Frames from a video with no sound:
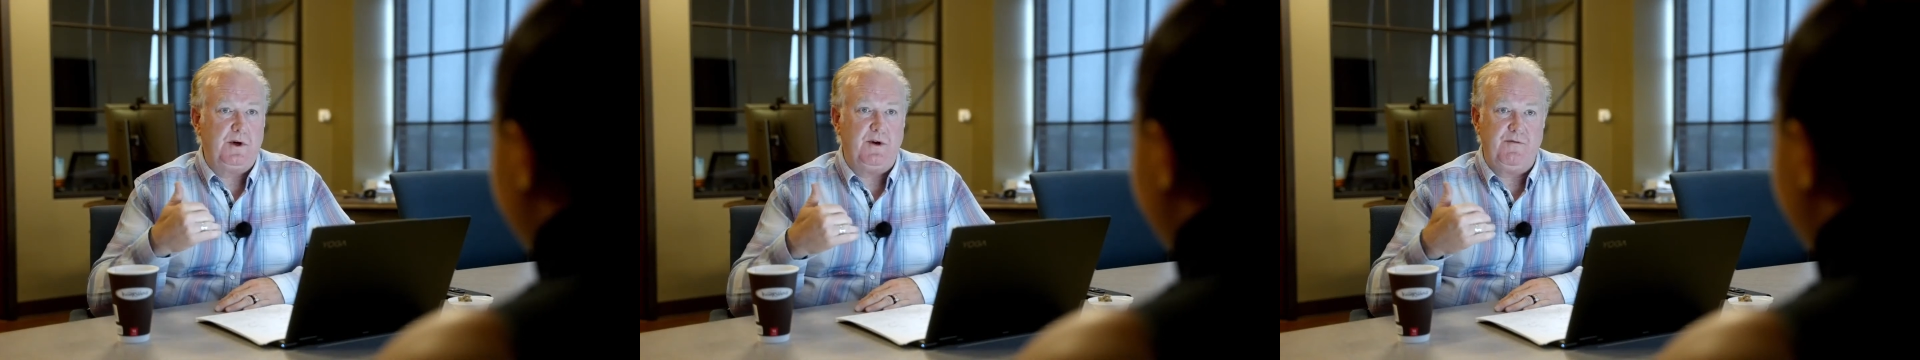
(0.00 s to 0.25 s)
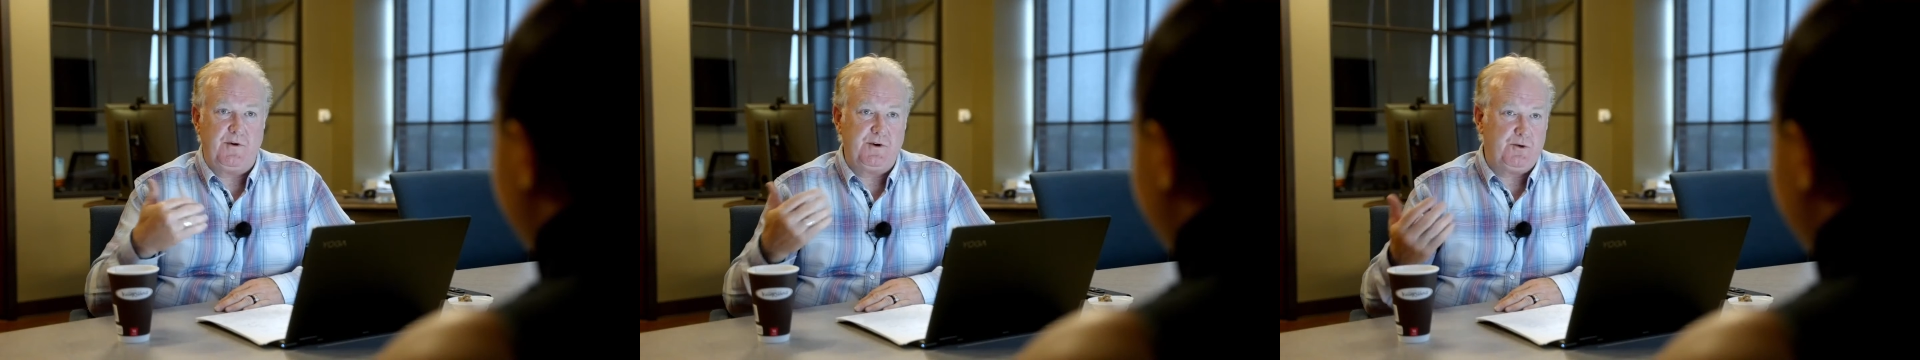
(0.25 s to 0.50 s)

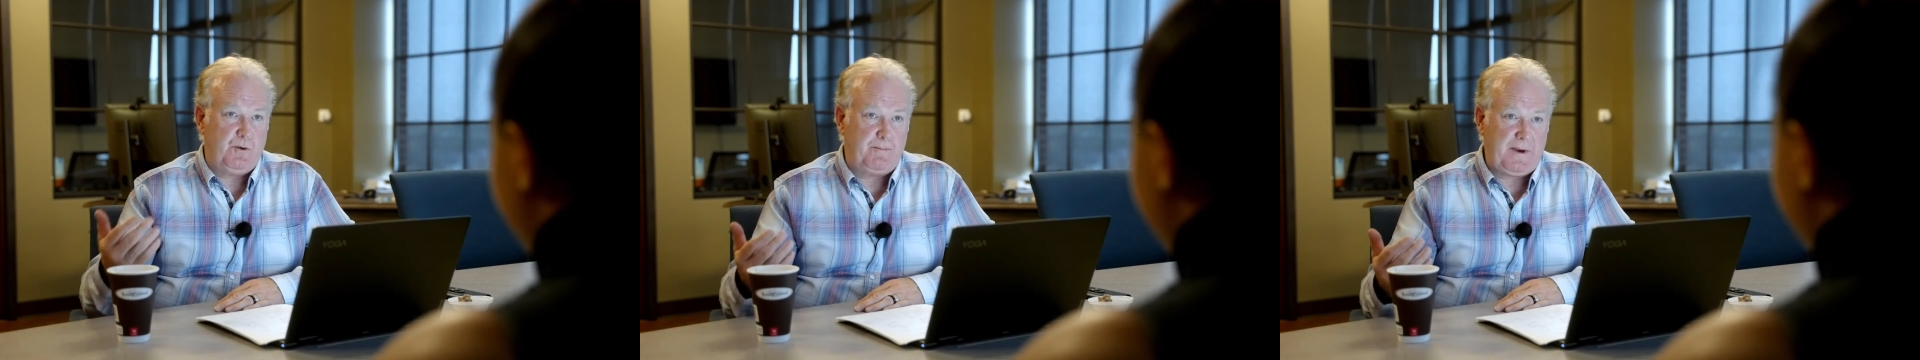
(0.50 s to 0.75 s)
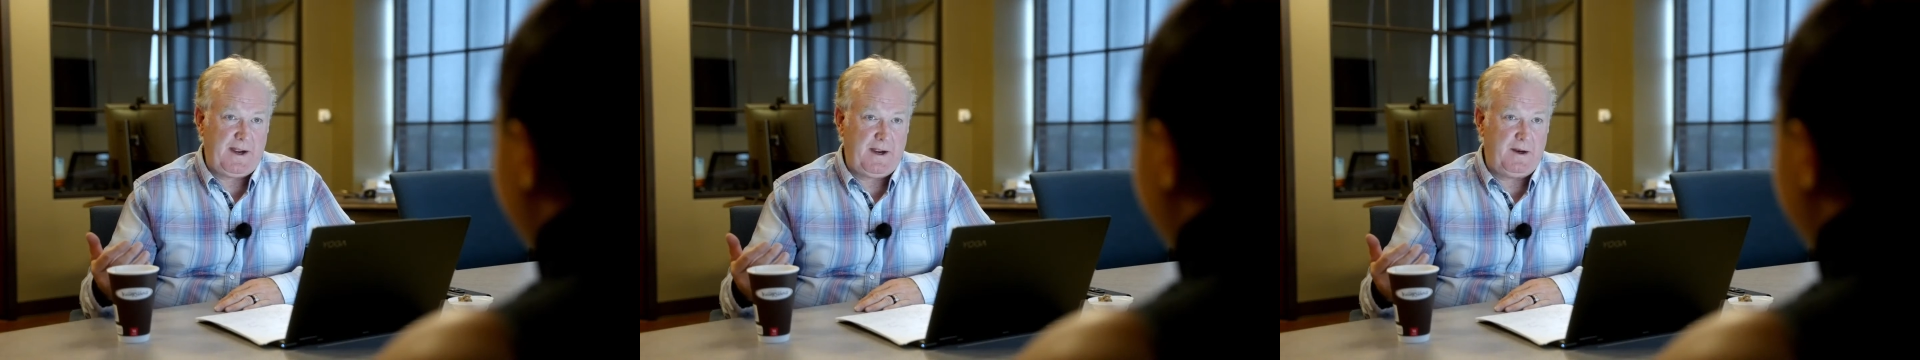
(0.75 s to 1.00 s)
convert to a
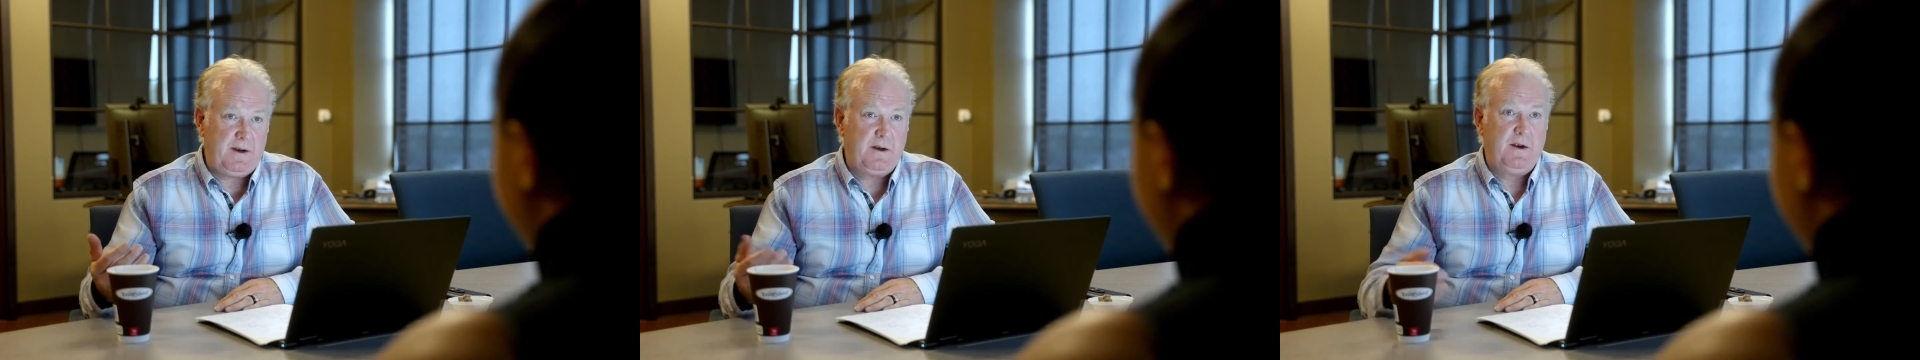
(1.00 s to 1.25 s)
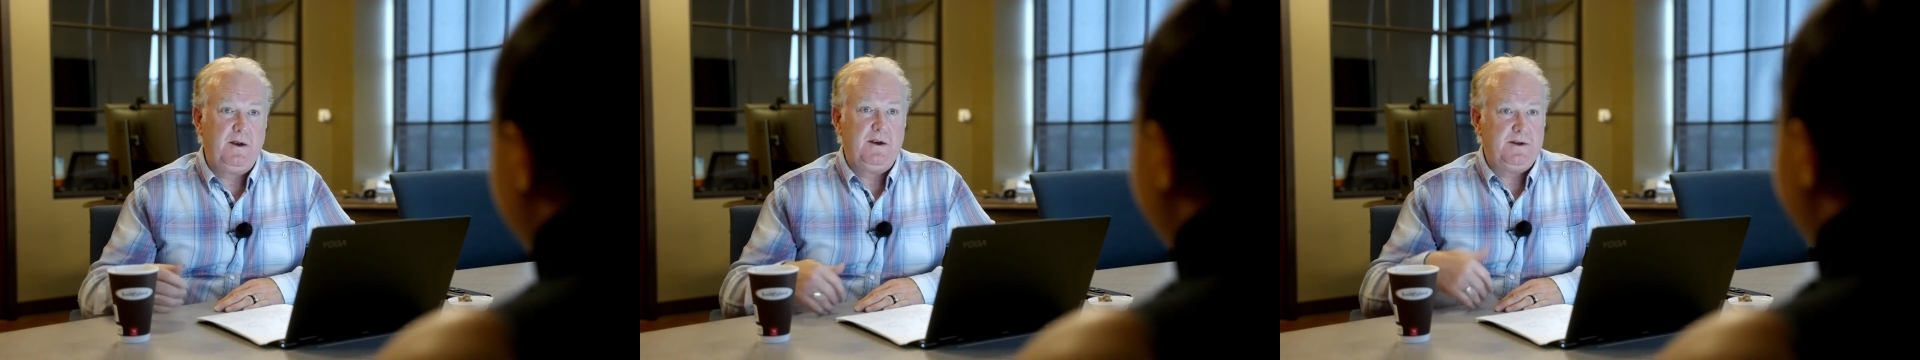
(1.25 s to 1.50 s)
paid
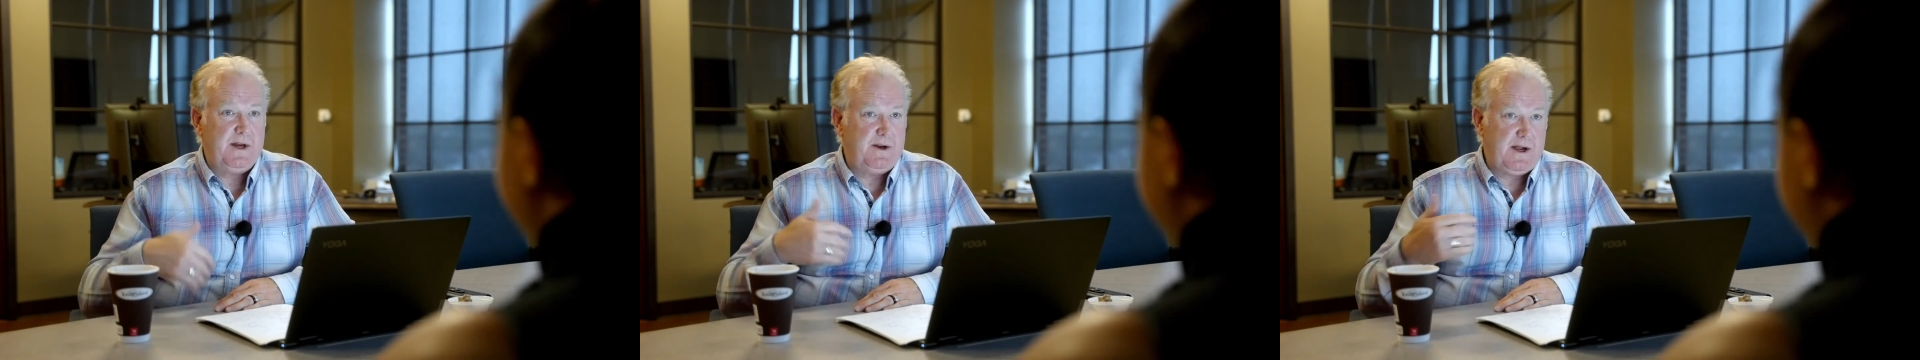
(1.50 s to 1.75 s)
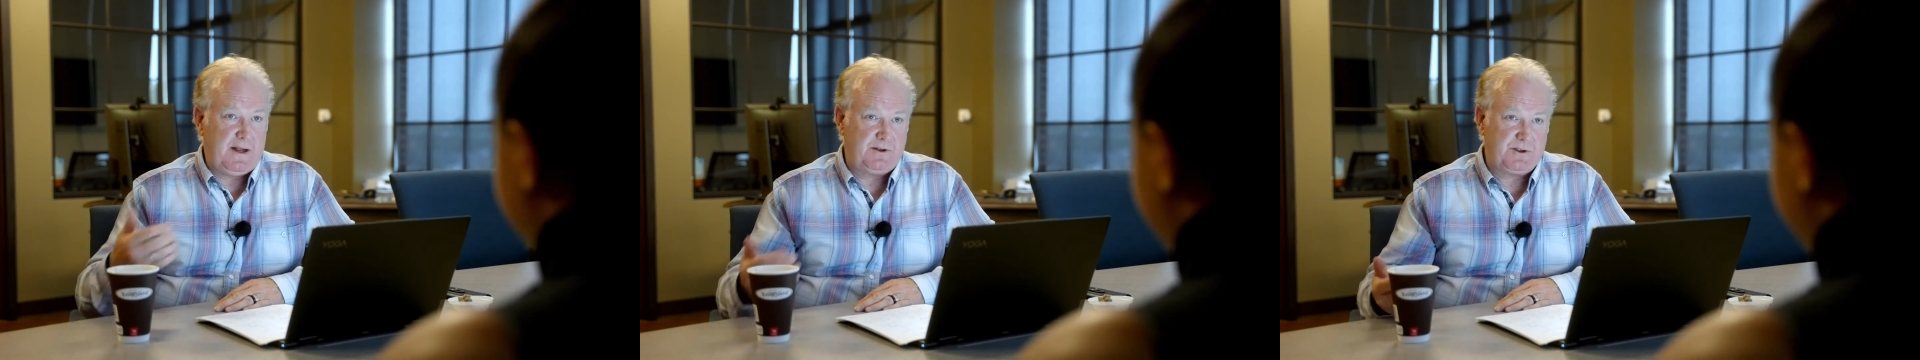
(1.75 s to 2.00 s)

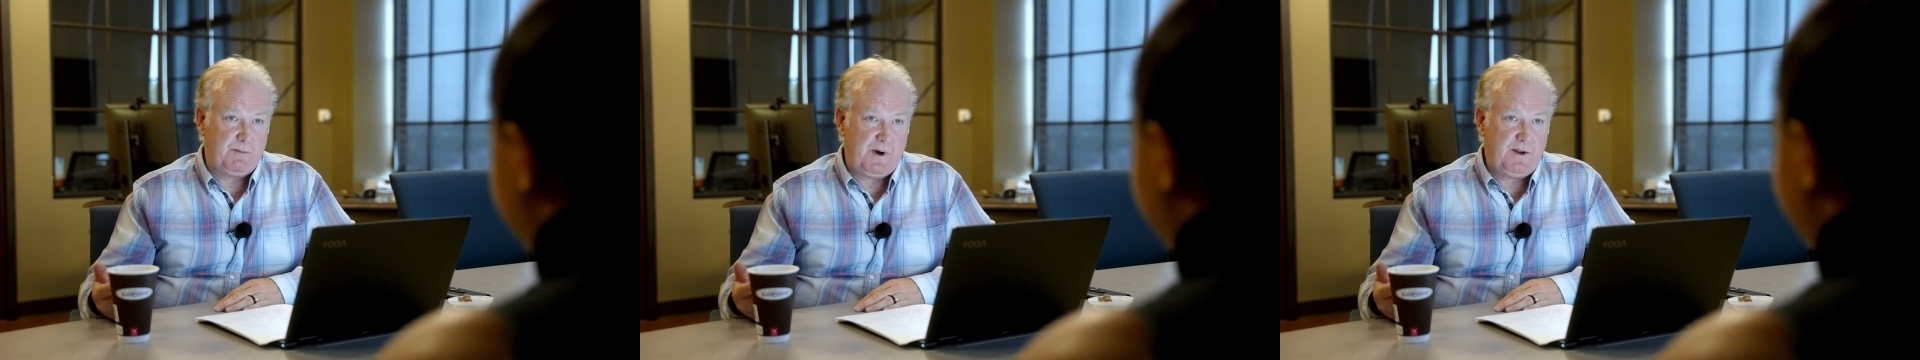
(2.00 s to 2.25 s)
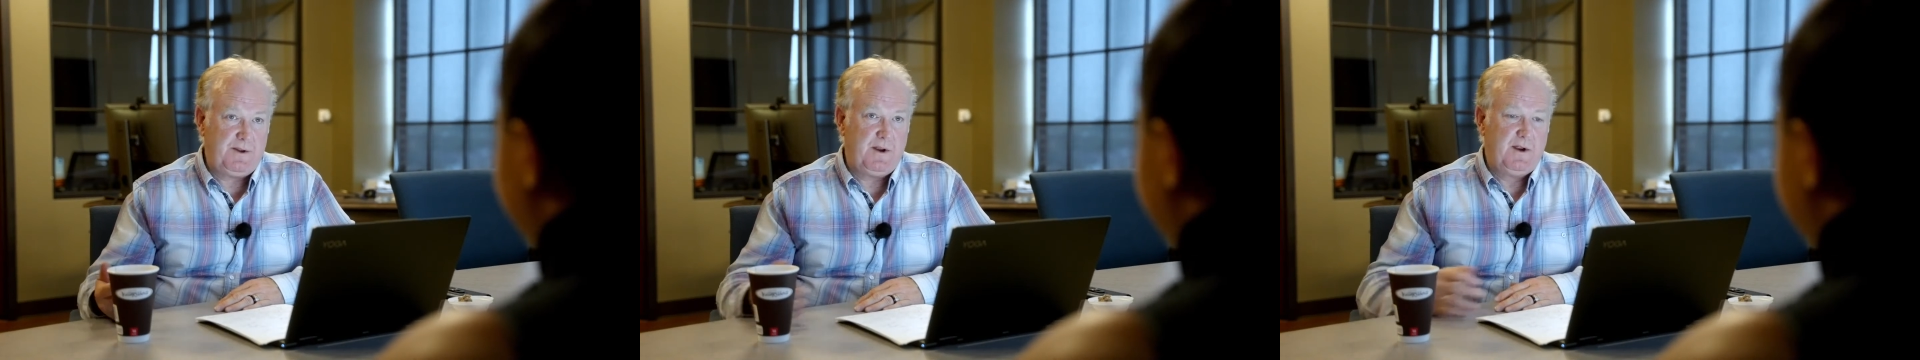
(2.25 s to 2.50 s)
$10 a
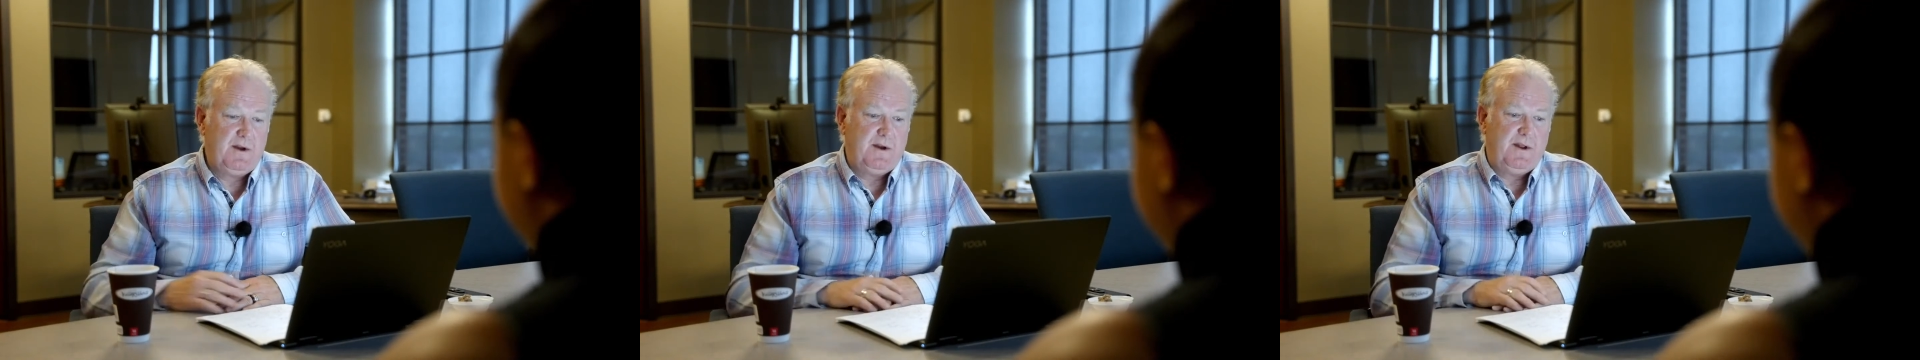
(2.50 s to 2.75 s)
month.